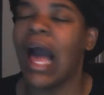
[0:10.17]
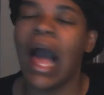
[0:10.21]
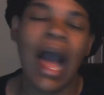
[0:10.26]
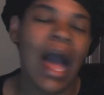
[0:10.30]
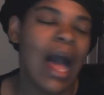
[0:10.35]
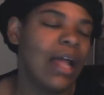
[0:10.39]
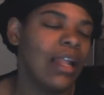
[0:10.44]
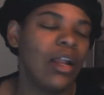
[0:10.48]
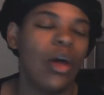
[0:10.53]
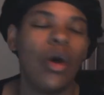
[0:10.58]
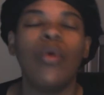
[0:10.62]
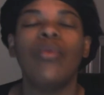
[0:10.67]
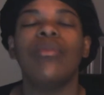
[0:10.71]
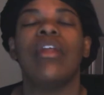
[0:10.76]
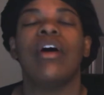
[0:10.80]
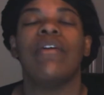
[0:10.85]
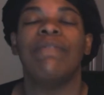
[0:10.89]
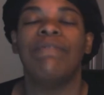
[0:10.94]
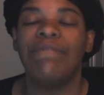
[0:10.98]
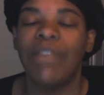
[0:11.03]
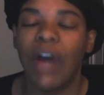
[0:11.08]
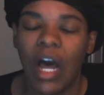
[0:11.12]
Hollow
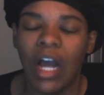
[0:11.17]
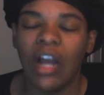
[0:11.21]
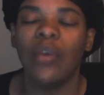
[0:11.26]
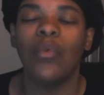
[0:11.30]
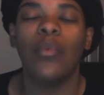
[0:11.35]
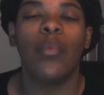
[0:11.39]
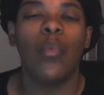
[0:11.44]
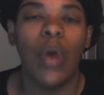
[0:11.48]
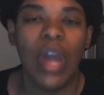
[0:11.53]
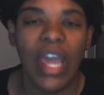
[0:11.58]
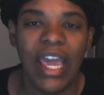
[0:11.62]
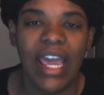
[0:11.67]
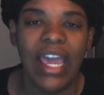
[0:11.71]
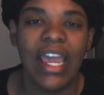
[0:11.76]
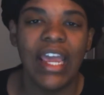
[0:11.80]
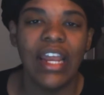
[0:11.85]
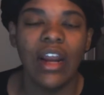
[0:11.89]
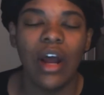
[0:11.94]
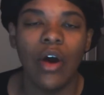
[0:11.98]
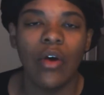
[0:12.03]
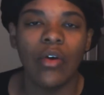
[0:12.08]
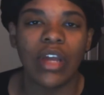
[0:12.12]
the fuck
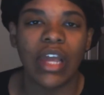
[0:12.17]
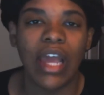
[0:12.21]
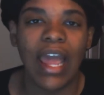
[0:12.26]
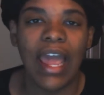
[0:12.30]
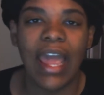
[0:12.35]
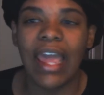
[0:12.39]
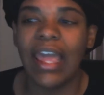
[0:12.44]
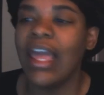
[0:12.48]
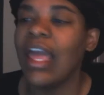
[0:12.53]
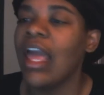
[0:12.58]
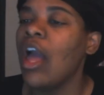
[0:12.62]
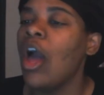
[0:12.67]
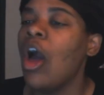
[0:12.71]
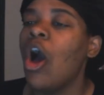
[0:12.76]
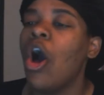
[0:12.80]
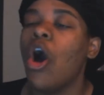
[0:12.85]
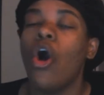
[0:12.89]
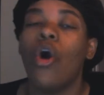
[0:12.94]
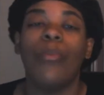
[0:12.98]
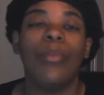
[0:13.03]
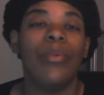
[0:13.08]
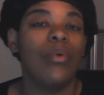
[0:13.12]
ween, okay?
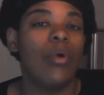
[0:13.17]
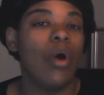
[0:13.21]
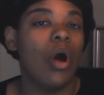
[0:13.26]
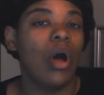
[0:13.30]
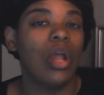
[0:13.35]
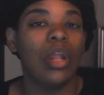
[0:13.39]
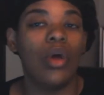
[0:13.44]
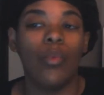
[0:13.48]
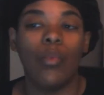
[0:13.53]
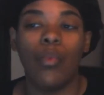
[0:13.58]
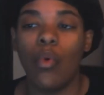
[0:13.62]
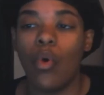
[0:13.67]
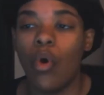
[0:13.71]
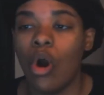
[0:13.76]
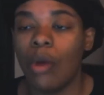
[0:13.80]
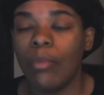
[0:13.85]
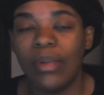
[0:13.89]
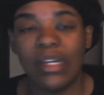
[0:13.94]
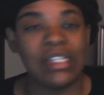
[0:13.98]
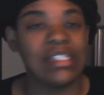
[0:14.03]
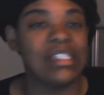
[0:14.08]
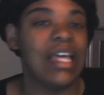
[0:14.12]
Hope you all are
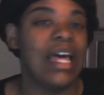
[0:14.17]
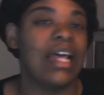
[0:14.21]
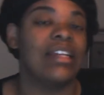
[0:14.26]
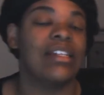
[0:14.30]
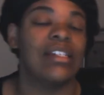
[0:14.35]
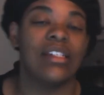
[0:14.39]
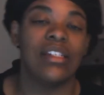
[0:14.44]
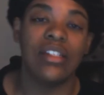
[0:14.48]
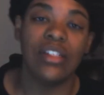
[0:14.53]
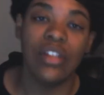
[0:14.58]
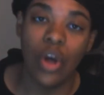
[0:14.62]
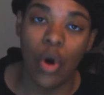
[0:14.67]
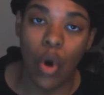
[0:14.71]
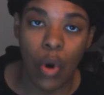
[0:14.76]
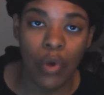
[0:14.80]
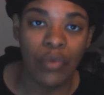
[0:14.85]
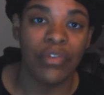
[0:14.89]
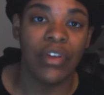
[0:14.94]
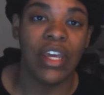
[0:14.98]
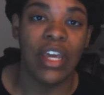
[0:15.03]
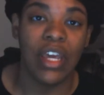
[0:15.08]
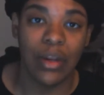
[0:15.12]
warm. It decided to snow
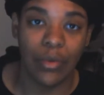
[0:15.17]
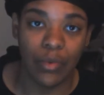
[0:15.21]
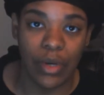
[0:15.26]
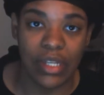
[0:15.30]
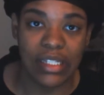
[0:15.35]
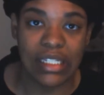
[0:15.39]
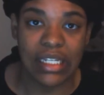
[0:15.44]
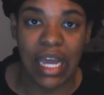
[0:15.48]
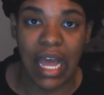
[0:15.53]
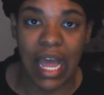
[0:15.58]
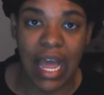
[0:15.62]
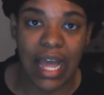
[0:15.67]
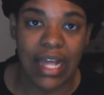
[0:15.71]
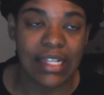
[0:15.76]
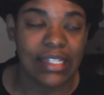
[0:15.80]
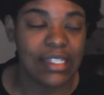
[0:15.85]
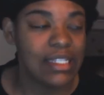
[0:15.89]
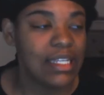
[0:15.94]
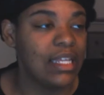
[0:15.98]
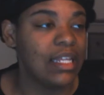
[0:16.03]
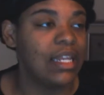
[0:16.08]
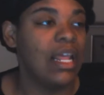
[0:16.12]
over here in
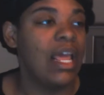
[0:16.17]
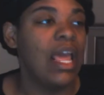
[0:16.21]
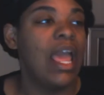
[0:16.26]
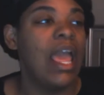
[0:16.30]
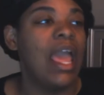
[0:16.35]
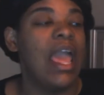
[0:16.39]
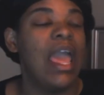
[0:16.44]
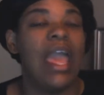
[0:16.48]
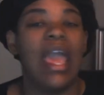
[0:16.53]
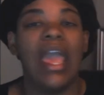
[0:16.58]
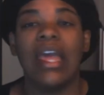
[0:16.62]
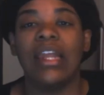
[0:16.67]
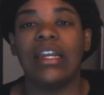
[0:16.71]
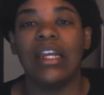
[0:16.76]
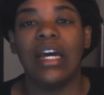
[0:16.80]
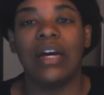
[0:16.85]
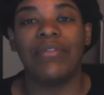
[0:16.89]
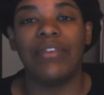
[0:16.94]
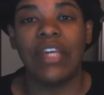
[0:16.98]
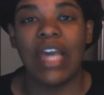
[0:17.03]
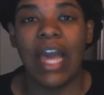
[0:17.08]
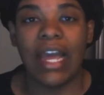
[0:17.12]
Wisconsin. And
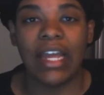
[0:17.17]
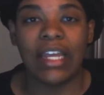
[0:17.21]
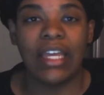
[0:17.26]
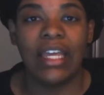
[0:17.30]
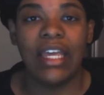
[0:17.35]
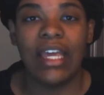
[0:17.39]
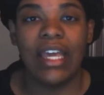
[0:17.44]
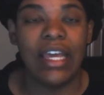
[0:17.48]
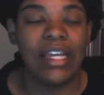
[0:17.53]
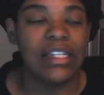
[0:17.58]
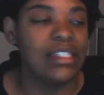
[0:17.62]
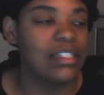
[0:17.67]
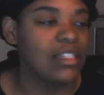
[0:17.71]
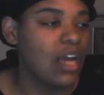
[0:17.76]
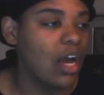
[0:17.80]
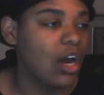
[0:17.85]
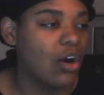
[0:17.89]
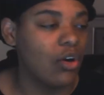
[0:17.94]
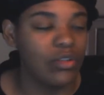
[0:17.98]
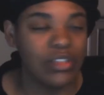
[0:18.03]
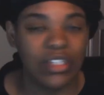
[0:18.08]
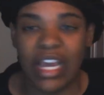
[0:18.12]
if you got kids and
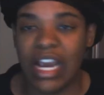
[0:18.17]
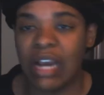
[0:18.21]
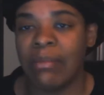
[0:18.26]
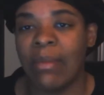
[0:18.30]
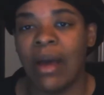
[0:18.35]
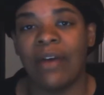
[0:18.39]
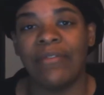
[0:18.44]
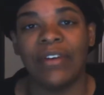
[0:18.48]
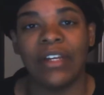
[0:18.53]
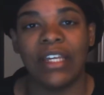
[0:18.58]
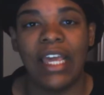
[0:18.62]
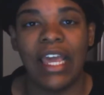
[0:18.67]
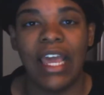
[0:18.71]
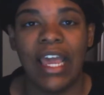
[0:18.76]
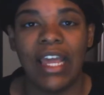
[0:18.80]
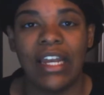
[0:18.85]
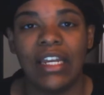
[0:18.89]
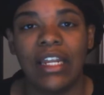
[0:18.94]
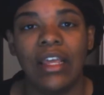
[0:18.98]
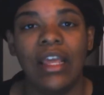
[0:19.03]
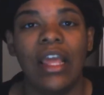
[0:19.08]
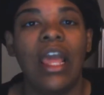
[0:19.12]
y'all gonna take them out for
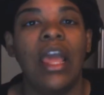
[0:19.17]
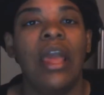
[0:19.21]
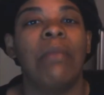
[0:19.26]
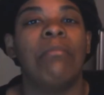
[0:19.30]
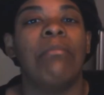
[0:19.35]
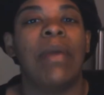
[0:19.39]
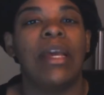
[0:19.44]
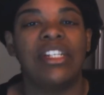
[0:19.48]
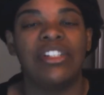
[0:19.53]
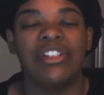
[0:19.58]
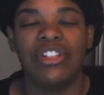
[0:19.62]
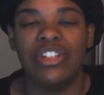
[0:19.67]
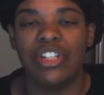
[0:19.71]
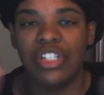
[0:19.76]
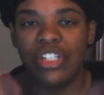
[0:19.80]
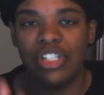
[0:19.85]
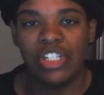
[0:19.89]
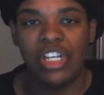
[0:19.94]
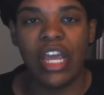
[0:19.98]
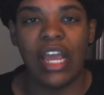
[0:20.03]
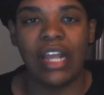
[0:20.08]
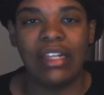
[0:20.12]
candy, make sure you
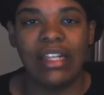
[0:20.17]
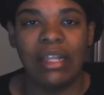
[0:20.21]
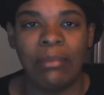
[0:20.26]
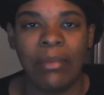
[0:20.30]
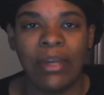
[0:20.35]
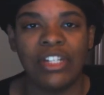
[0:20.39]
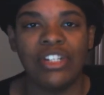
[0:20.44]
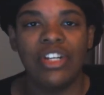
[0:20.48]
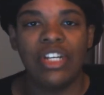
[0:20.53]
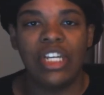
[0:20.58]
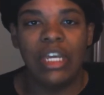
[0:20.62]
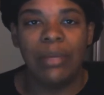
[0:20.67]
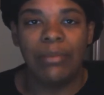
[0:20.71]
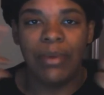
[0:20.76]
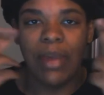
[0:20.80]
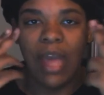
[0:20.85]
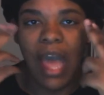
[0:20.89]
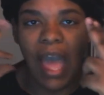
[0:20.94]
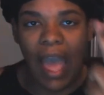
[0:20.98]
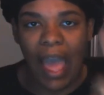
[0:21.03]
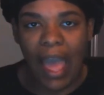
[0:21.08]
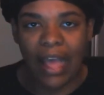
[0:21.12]
check them. Make sure you keep
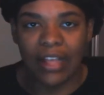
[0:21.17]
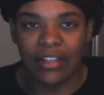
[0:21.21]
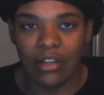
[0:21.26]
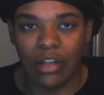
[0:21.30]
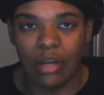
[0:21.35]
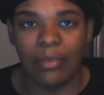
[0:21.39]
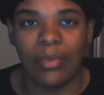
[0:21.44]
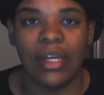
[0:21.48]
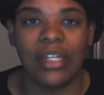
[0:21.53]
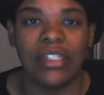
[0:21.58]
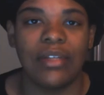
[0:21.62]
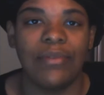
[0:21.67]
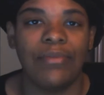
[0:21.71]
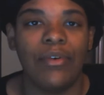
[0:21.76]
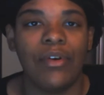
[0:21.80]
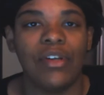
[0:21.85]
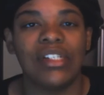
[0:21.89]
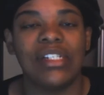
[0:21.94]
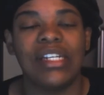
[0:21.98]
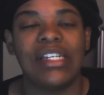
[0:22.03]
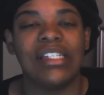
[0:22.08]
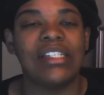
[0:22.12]
your eyes on them because
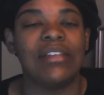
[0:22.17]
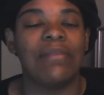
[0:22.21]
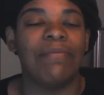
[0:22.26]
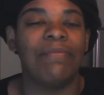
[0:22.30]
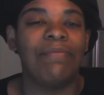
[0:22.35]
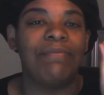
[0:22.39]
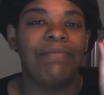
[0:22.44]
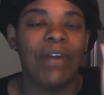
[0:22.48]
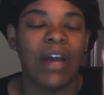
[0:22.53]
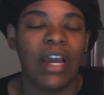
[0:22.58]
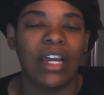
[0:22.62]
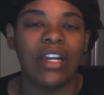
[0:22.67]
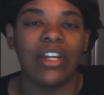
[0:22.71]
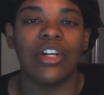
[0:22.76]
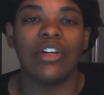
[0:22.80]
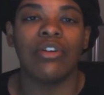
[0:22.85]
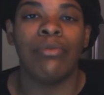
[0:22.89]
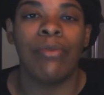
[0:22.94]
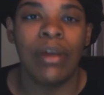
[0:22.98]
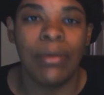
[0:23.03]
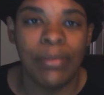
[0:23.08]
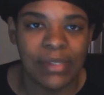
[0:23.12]
unfortunately there's some fucking
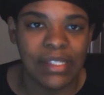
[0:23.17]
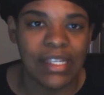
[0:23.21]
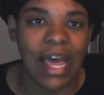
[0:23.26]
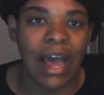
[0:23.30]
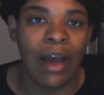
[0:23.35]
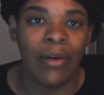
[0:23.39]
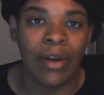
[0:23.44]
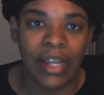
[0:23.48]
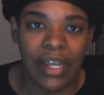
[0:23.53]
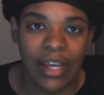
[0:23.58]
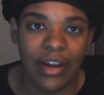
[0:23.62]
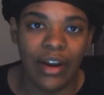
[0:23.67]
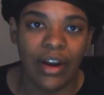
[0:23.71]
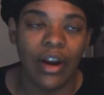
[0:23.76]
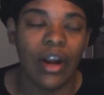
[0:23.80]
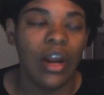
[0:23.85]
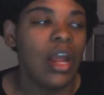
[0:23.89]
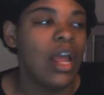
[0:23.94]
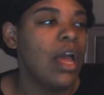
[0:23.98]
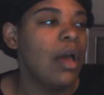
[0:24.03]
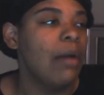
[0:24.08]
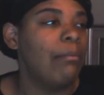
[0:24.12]
creeps out here.
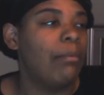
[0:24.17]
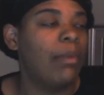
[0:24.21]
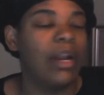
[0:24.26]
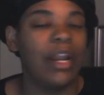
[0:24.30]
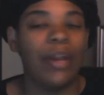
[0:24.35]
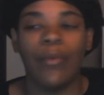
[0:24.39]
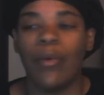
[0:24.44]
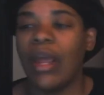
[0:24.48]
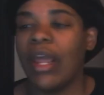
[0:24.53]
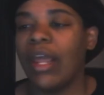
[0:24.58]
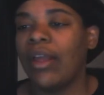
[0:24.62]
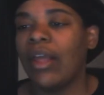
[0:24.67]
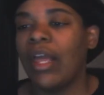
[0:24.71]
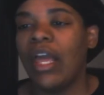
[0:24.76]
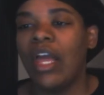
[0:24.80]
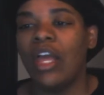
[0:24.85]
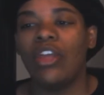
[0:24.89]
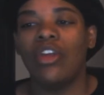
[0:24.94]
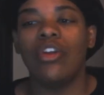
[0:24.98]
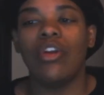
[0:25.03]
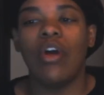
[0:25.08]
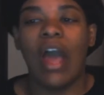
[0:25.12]
But anyway,
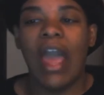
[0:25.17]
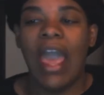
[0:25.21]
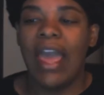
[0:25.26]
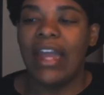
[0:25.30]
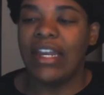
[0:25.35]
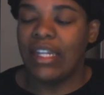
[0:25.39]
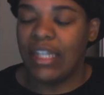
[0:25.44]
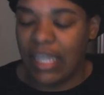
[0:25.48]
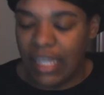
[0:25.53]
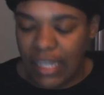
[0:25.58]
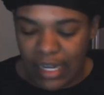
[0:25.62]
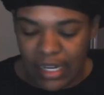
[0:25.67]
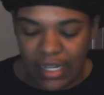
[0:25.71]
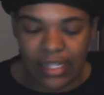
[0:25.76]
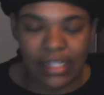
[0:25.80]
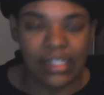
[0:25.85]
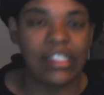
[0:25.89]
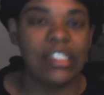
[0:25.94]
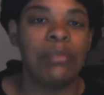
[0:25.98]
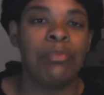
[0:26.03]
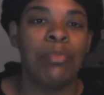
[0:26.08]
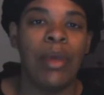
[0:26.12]
you know, I had to get in
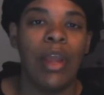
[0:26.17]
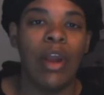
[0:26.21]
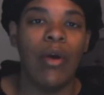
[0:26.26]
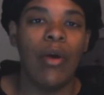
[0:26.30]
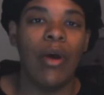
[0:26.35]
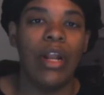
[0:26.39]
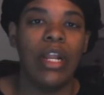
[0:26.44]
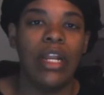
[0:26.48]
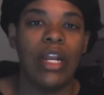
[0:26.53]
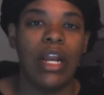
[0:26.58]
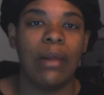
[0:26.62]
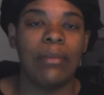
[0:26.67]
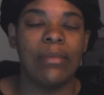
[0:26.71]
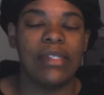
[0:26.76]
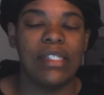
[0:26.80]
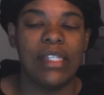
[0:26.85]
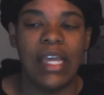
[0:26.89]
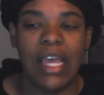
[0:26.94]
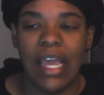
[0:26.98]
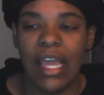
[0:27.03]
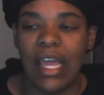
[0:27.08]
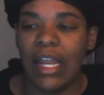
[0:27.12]
the spirit, you know what I'm
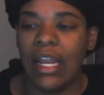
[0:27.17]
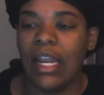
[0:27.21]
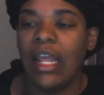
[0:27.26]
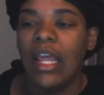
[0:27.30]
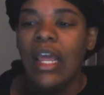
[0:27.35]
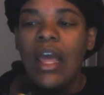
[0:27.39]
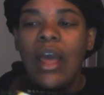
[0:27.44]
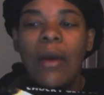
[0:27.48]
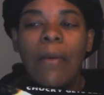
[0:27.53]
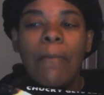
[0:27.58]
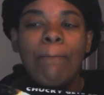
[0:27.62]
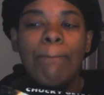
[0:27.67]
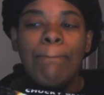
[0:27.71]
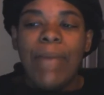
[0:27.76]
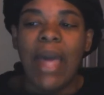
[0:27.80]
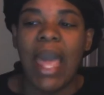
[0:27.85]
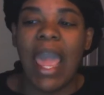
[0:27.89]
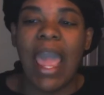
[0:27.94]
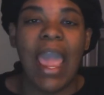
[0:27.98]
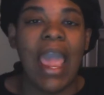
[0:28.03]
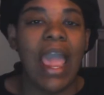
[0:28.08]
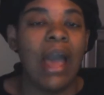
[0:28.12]
saying?
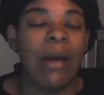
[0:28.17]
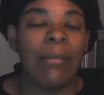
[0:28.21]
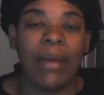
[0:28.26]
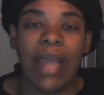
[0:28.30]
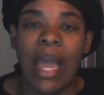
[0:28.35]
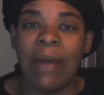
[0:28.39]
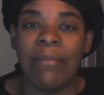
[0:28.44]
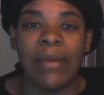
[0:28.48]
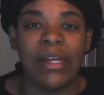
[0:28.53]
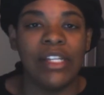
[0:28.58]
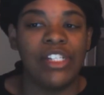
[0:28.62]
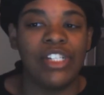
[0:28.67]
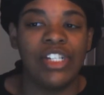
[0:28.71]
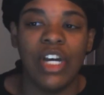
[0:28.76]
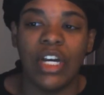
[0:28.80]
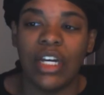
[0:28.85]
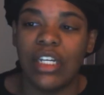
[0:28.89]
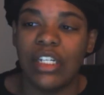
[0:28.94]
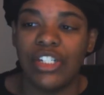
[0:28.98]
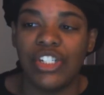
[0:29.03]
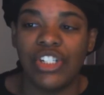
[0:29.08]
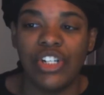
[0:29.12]
Bam, got my
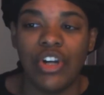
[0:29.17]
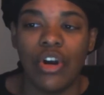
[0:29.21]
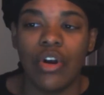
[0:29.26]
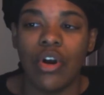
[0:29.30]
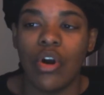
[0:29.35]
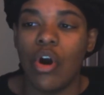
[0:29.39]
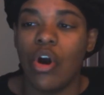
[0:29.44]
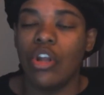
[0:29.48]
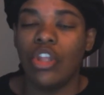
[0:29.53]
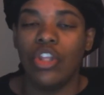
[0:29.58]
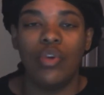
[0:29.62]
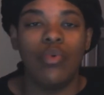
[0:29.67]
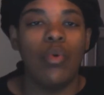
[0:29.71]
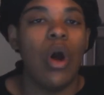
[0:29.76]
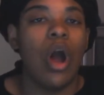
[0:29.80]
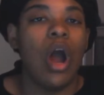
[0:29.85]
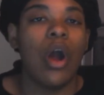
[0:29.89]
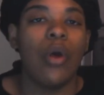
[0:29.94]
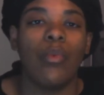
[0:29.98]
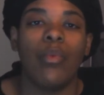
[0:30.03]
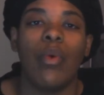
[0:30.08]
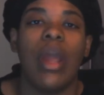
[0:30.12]
Chucky shirt on. You
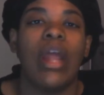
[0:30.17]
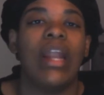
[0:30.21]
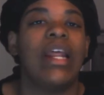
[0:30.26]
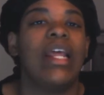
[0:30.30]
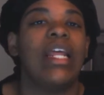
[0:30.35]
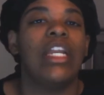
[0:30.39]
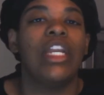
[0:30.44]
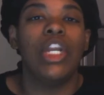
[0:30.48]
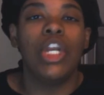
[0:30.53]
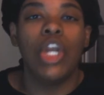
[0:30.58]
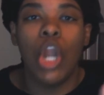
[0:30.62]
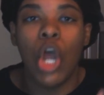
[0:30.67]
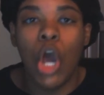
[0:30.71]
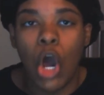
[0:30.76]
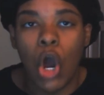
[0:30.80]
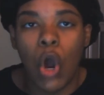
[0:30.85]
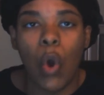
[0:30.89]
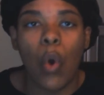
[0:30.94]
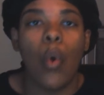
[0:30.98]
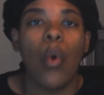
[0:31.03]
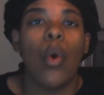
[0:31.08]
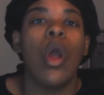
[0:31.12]
already
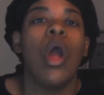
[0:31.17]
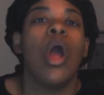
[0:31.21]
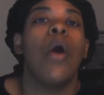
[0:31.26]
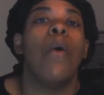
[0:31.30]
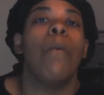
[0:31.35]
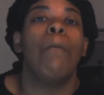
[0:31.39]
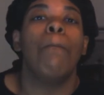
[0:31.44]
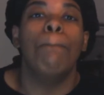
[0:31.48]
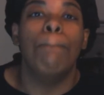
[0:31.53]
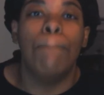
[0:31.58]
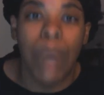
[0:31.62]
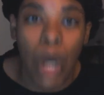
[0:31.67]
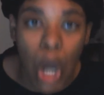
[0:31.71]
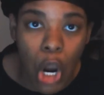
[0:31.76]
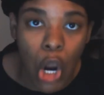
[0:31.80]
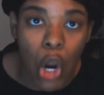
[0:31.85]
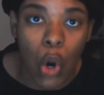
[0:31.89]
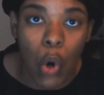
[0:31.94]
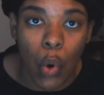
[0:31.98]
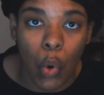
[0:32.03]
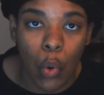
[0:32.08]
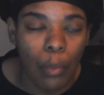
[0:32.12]
know.
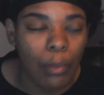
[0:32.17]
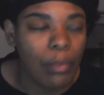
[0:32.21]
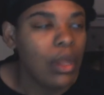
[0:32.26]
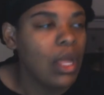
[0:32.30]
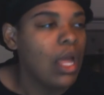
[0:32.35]
Boo!